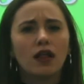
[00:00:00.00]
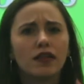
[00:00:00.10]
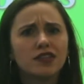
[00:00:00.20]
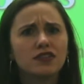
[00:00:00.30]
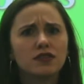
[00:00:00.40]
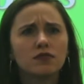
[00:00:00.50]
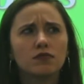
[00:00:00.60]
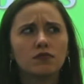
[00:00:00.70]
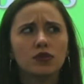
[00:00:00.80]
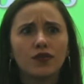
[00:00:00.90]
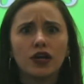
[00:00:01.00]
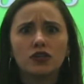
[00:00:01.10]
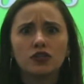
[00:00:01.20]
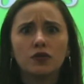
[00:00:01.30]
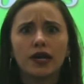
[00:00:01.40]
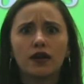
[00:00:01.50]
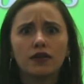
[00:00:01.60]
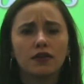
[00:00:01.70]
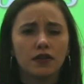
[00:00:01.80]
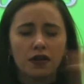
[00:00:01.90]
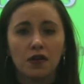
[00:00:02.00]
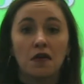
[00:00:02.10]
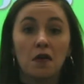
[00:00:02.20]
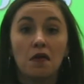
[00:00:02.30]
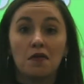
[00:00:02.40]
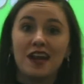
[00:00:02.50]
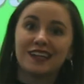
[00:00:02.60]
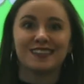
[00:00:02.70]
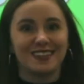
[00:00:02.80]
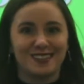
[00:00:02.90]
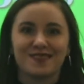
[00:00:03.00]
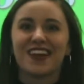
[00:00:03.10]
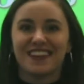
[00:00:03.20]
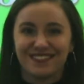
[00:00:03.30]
Let's move on to our next instrument.